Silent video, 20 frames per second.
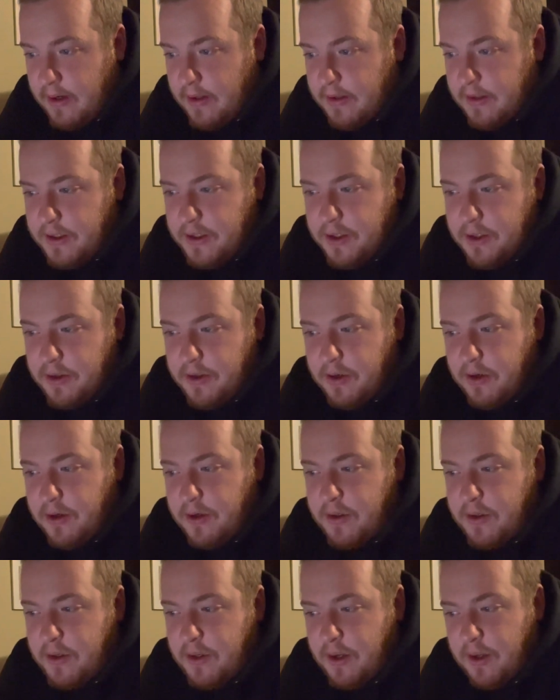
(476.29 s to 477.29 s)
This in
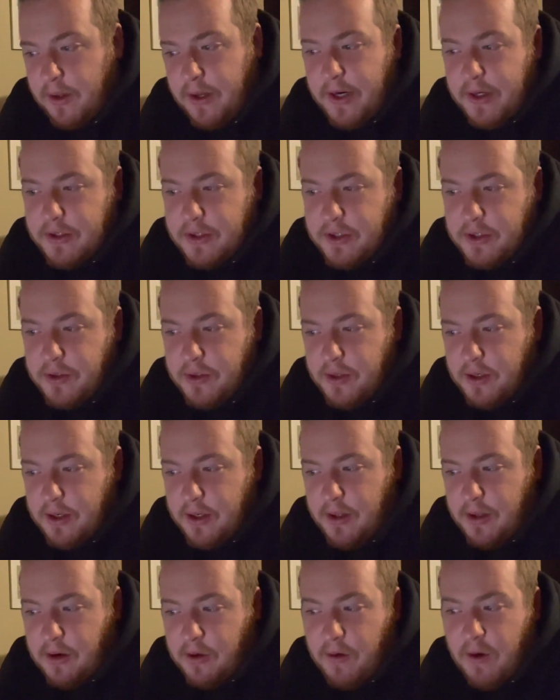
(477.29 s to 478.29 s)
turn allows you to
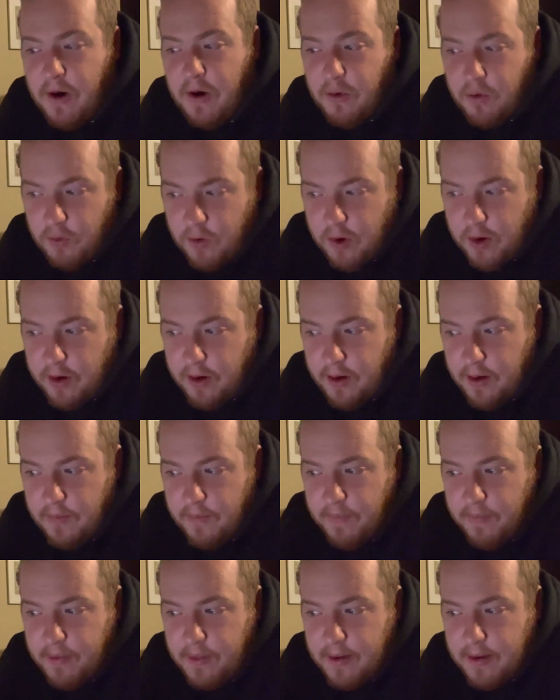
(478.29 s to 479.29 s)
hit the ground
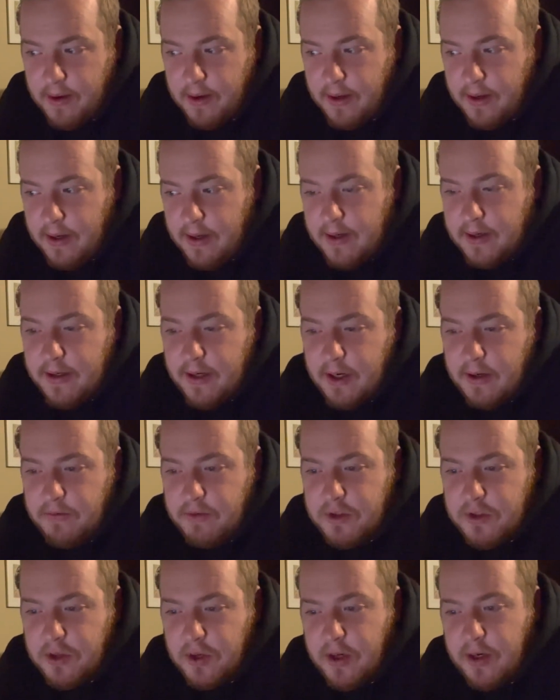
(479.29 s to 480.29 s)
running and dive
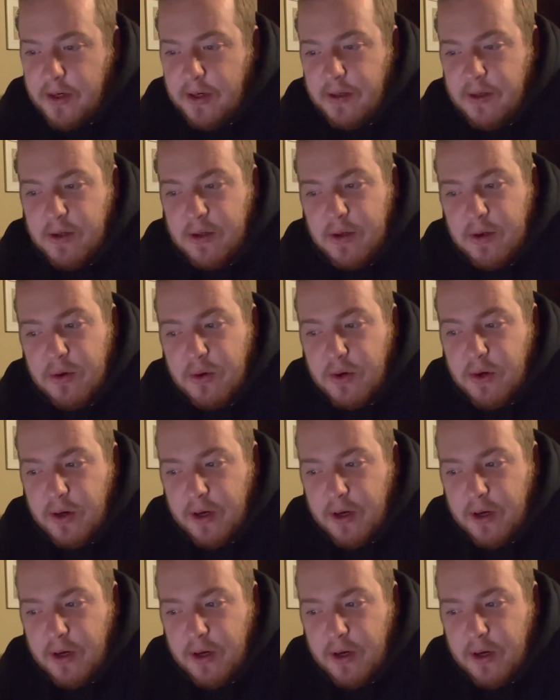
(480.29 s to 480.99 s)
straight into who your